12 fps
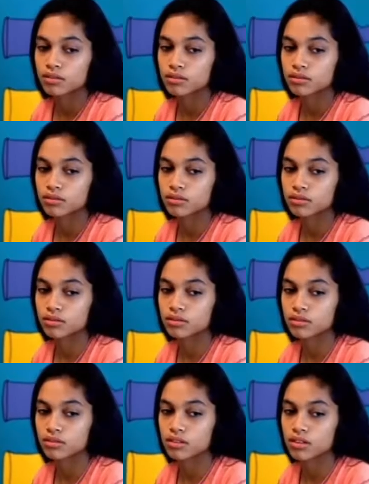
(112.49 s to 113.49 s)

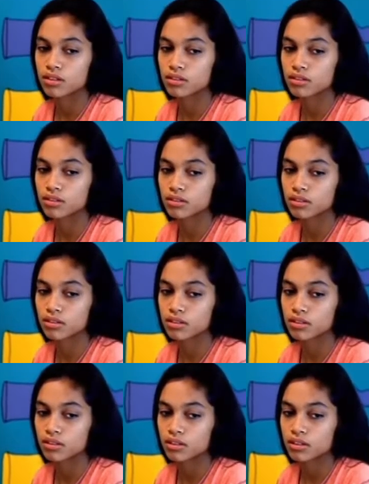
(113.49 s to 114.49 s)

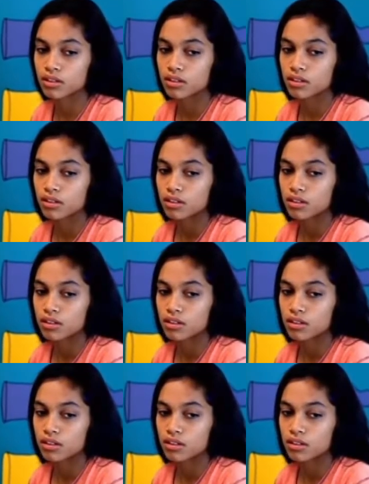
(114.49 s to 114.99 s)
[no speech]